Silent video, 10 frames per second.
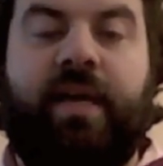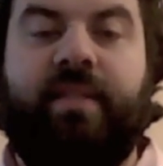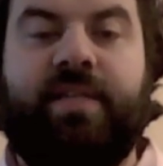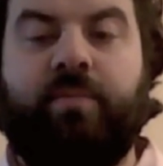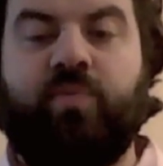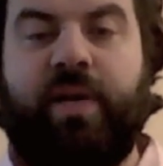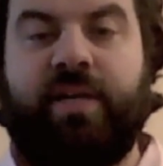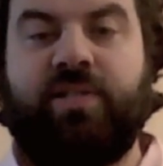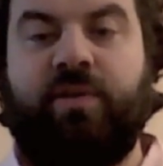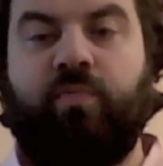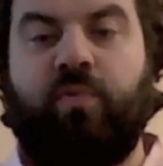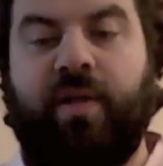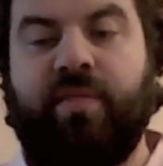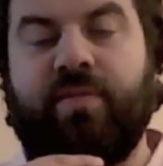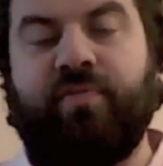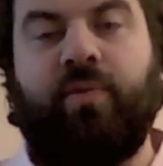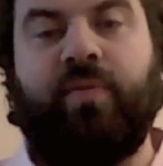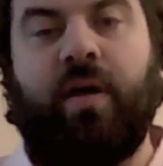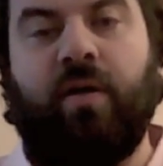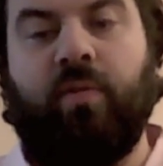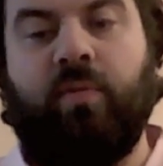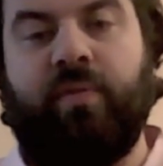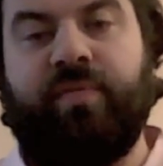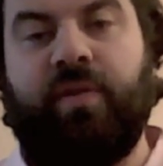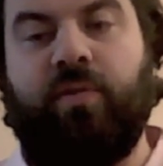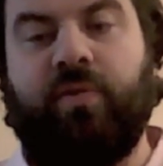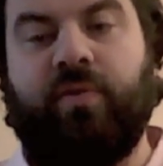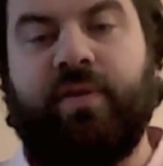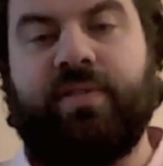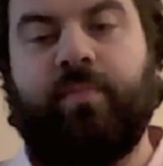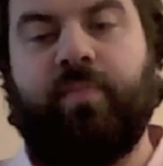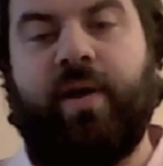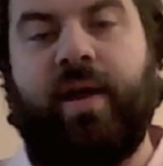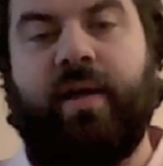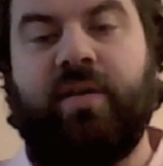and the tabs will actually run through the whole of the Eucharistic prayer.